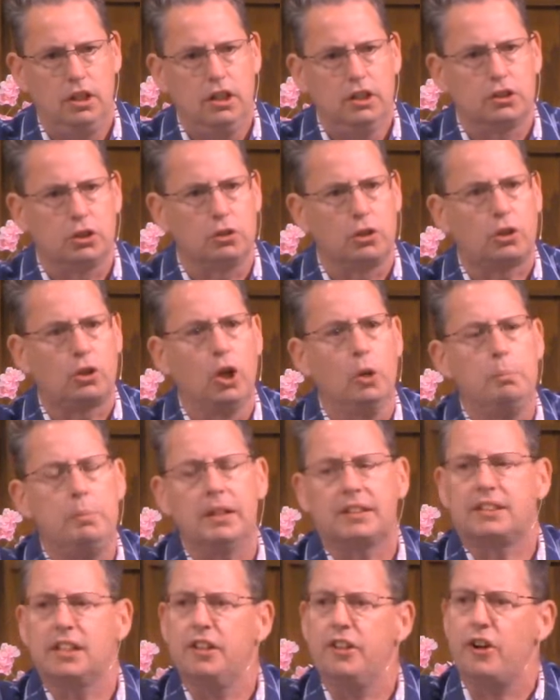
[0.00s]
So the group
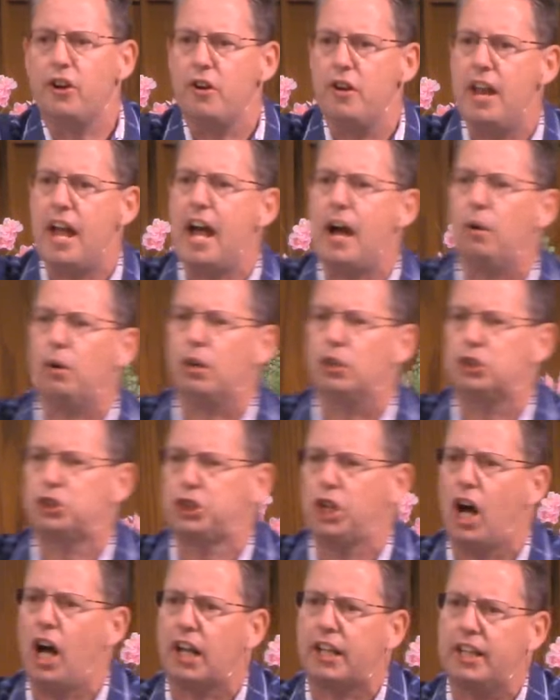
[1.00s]
that's in there now are
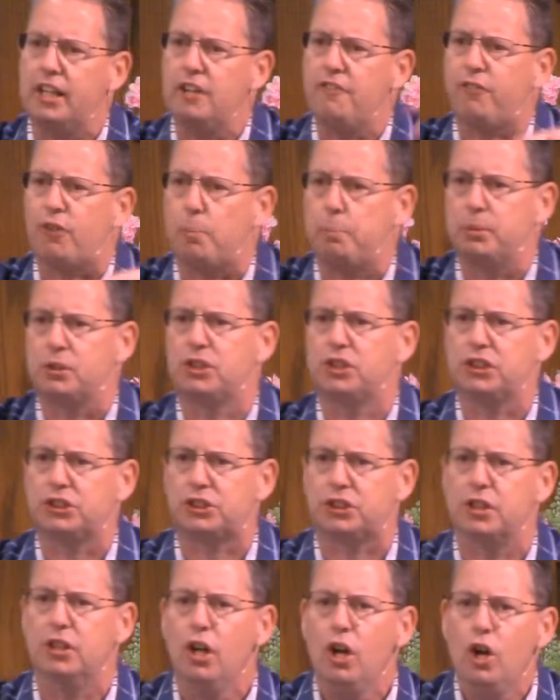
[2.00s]
jockeying for
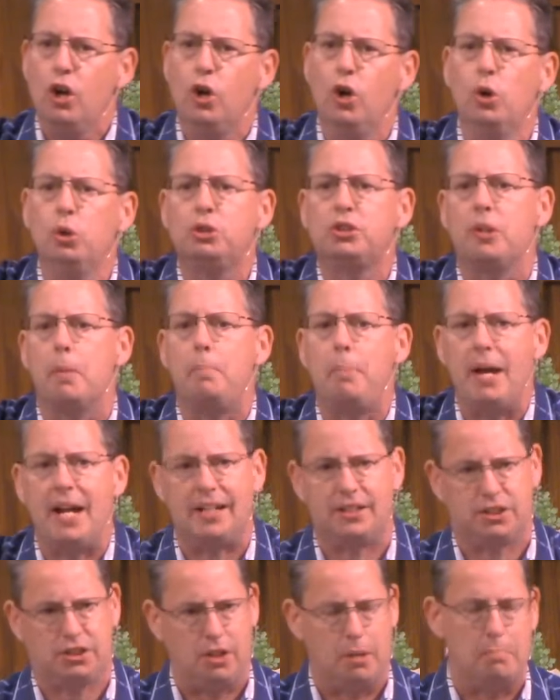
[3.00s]
position. Who's the
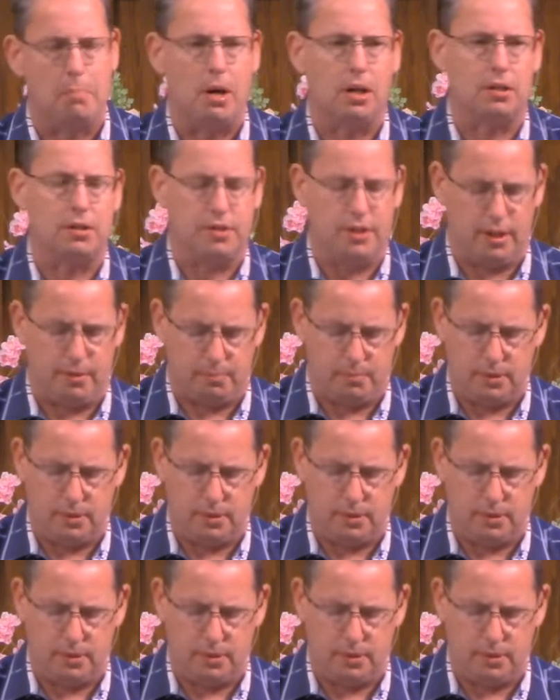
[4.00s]
best among them?